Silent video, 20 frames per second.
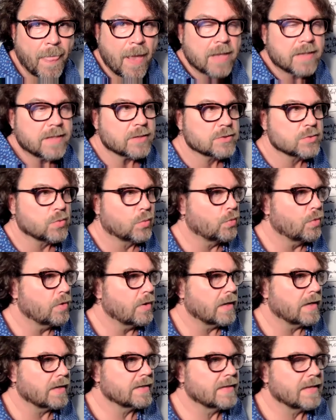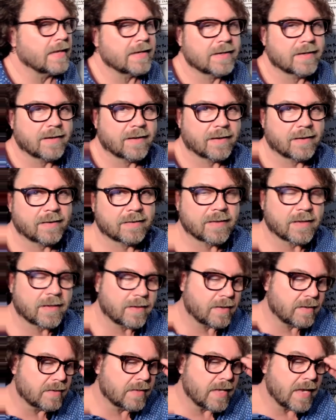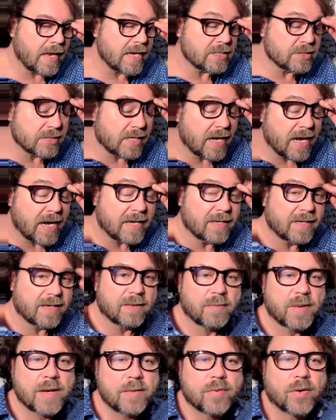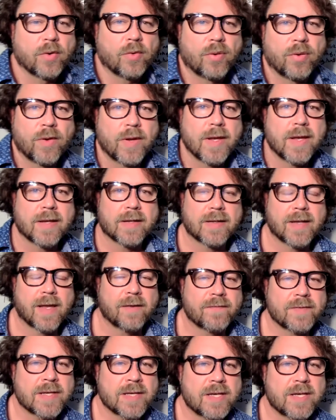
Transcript: There's one that the ancient alien people love to